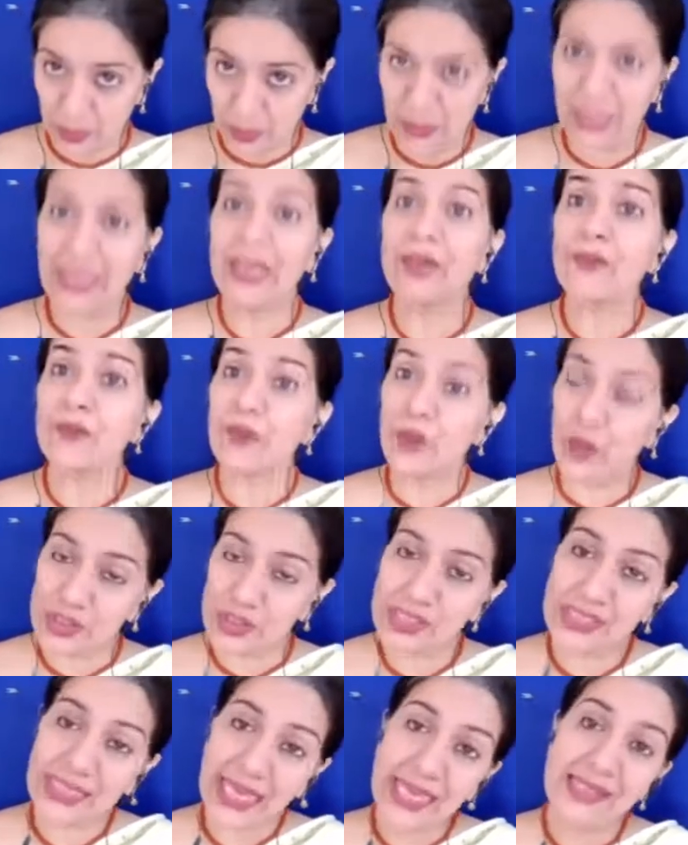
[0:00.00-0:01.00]
Well, of
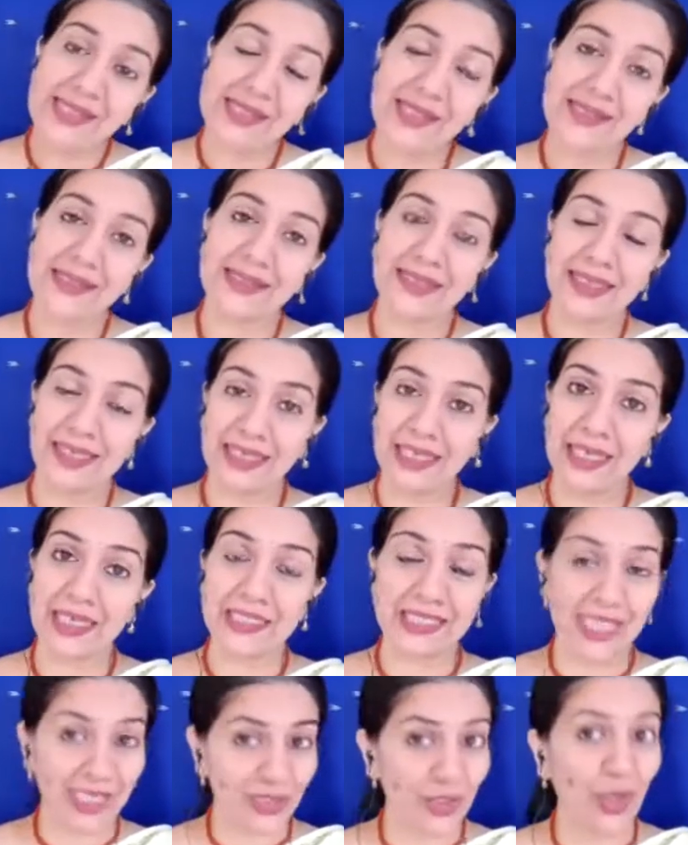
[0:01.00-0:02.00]
course, yes,
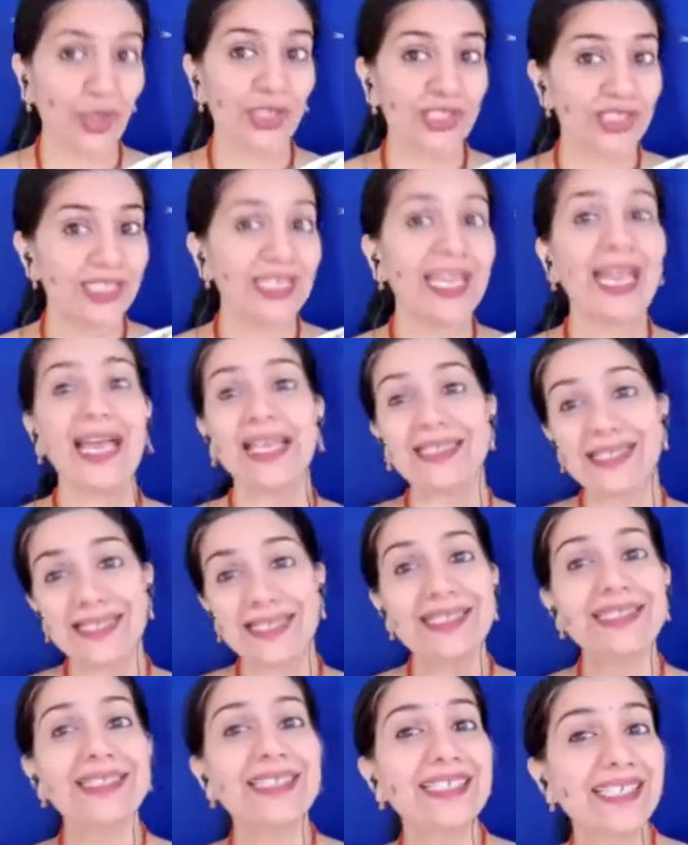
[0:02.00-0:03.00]
technology has
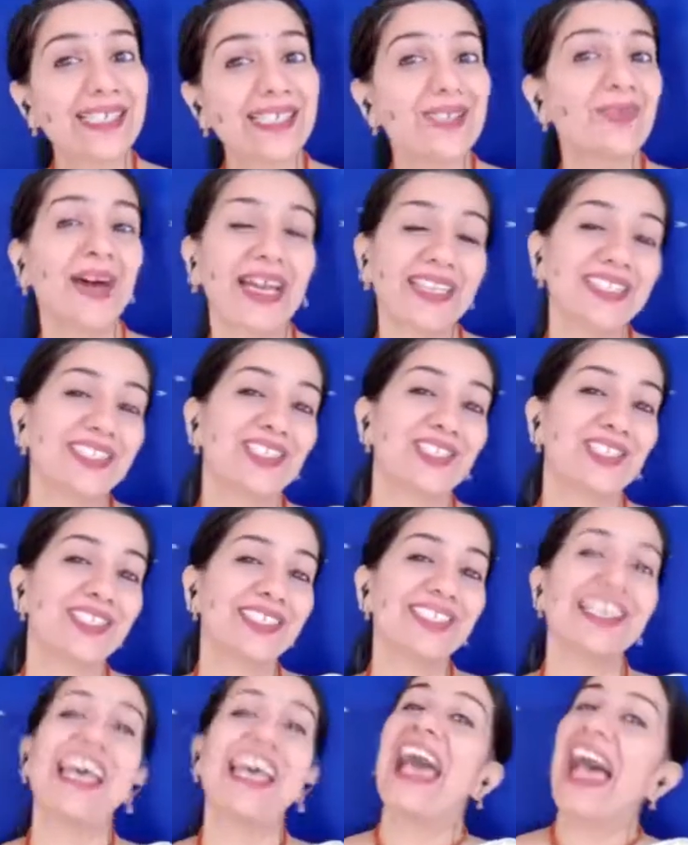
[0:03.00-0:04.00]
its
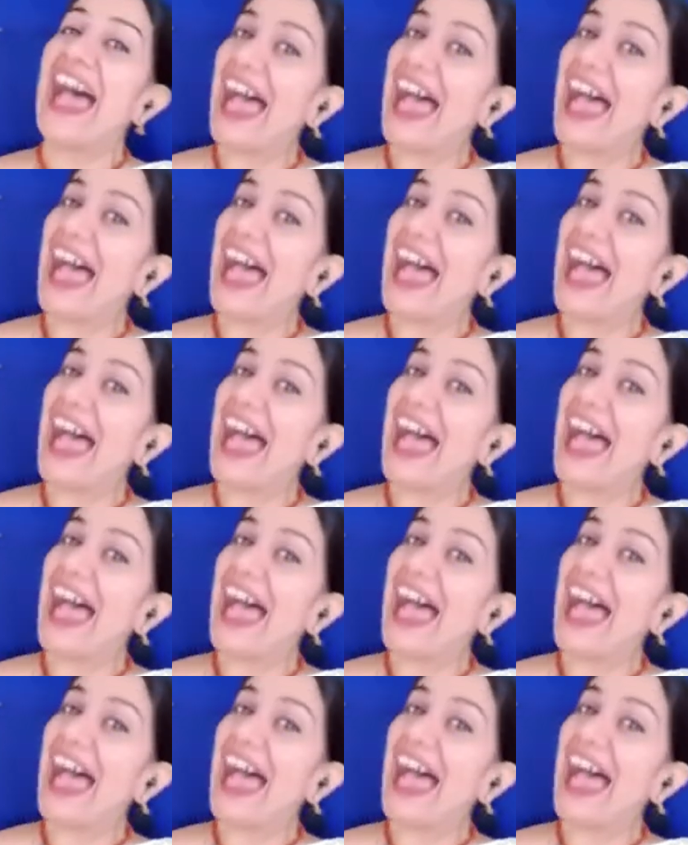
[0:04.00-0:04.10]
disadvantages